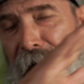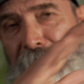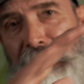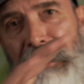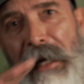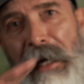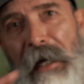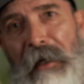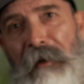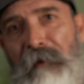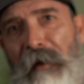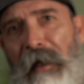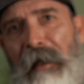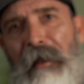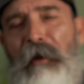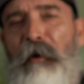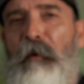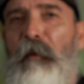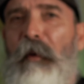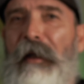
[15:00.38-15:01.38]
line, right?
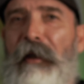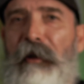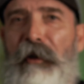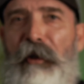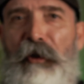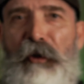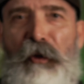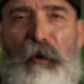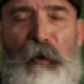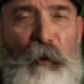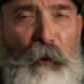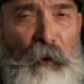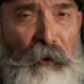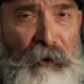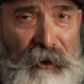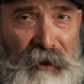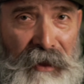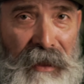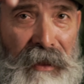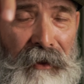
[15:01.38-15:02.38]
And you want it to
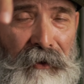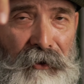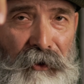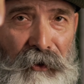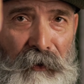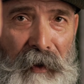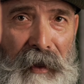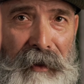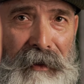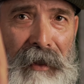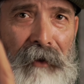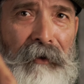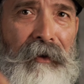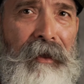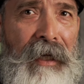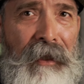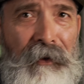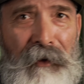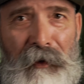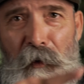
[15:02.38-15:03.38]
sink straight down.
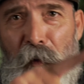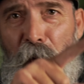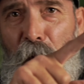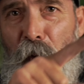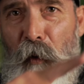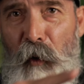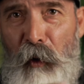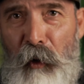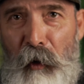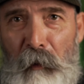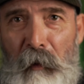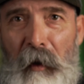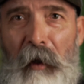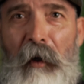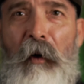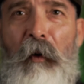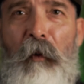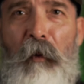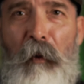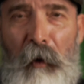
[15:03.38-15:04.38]
Let the worm
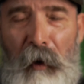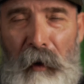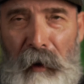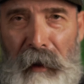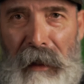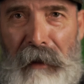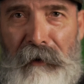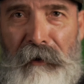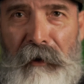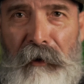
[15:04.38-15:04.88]
work as